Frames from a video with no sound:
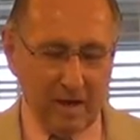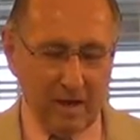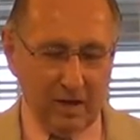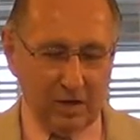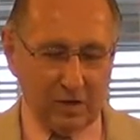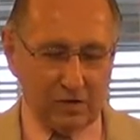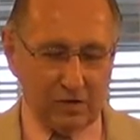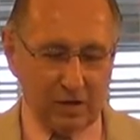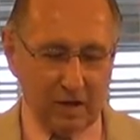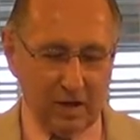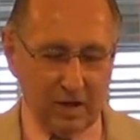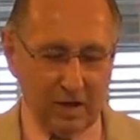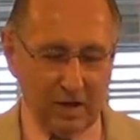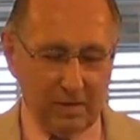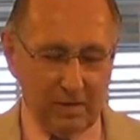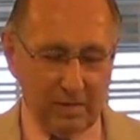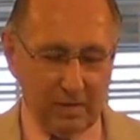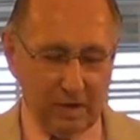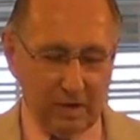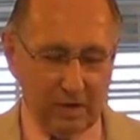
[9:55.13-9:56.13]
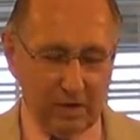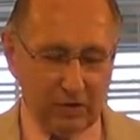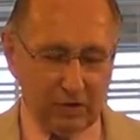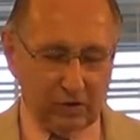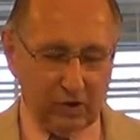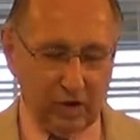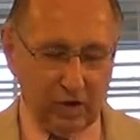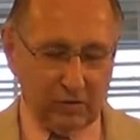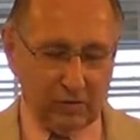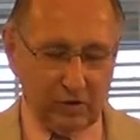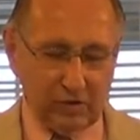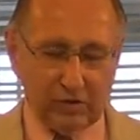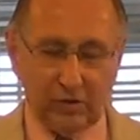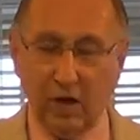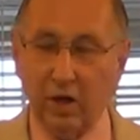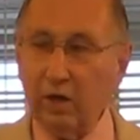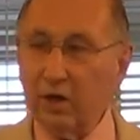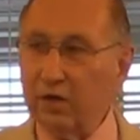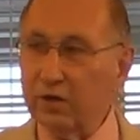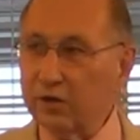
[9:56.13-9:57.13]
His name is Henry
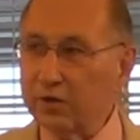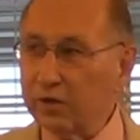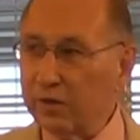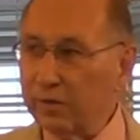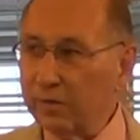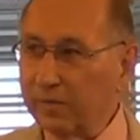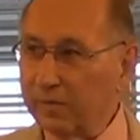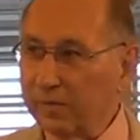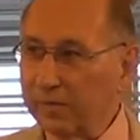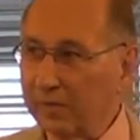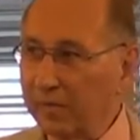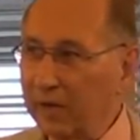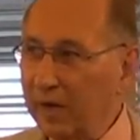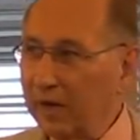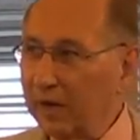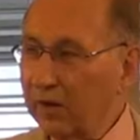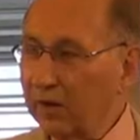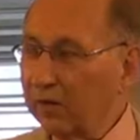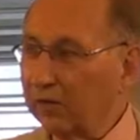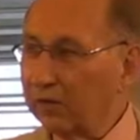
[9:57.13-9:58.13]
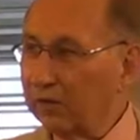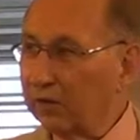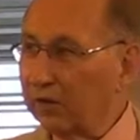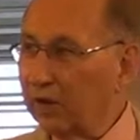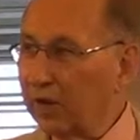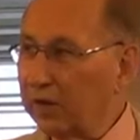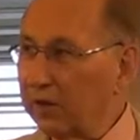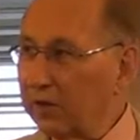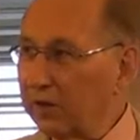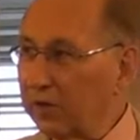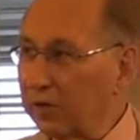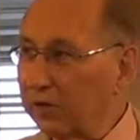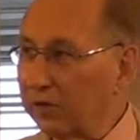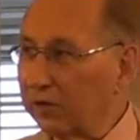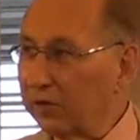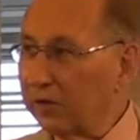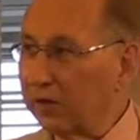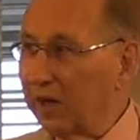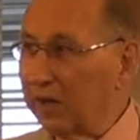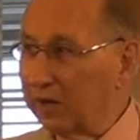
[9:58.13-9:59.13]
Zollinger. This is later,
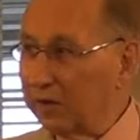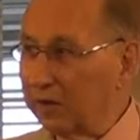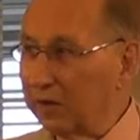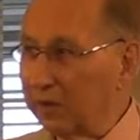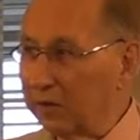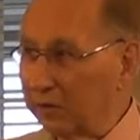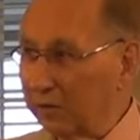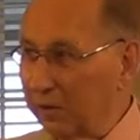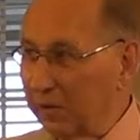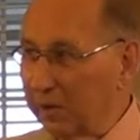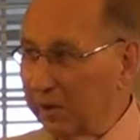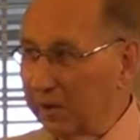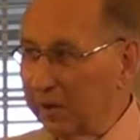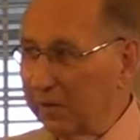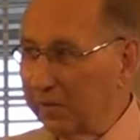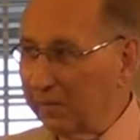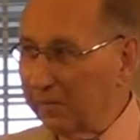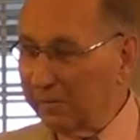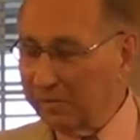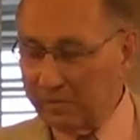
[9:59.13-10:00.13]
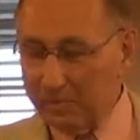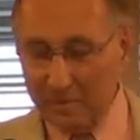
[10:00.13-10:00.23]
this is 1920.